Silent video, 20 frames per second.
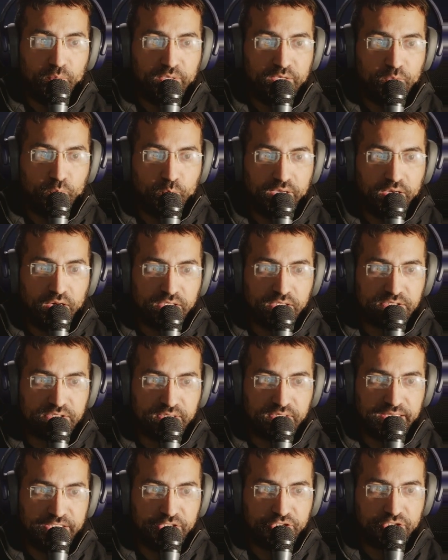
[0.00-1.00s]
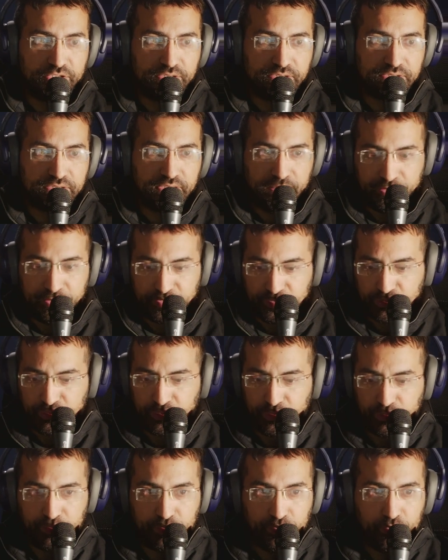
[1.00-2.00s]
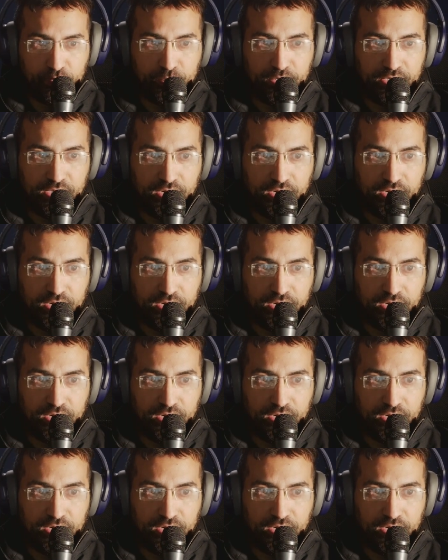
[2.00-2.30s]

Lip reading: We are Solations. Let me just show you who we are.